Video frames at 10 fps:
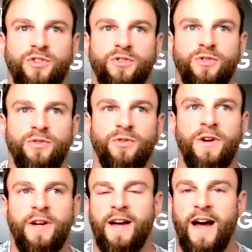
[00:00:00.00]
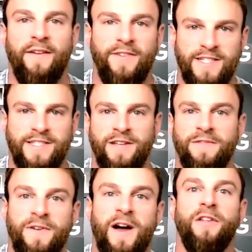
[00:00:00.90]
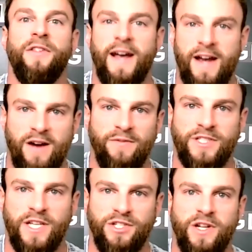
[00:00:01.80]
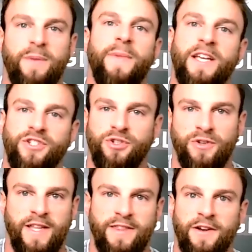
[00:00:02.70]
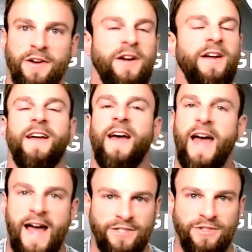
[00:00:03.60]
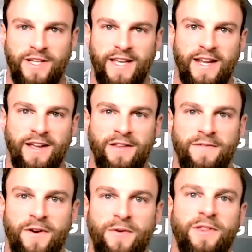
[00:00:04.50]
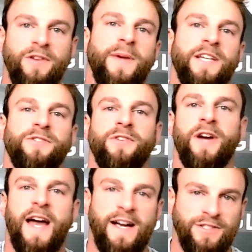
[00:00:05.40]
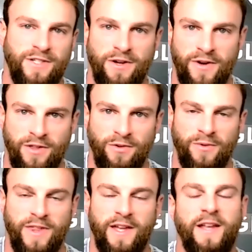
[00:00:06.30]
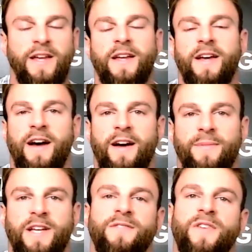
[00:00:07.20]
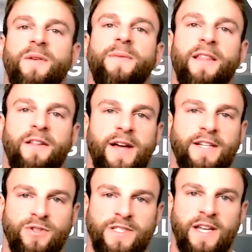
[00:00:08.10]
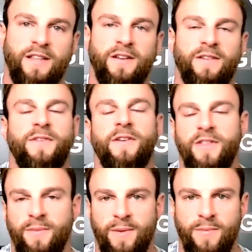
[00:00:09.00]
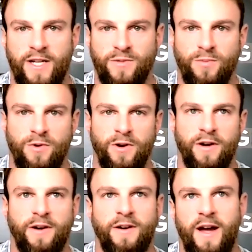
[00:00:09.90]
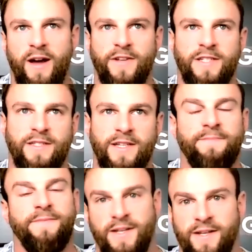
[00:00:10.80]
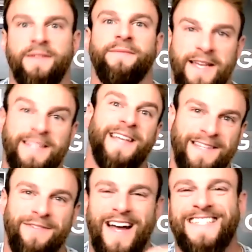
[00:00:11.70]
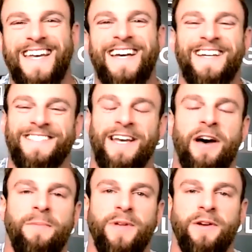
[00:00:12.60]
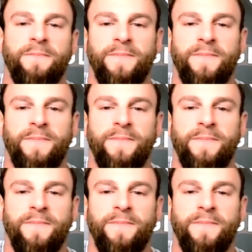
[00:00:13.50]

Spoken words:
to obviously follow that conversation up, make sure that they're actually getting on the phone with you, make sure they're actually going through with it. Because if you give them that little extra incentive, they'll be much more obviously incentivized to help you.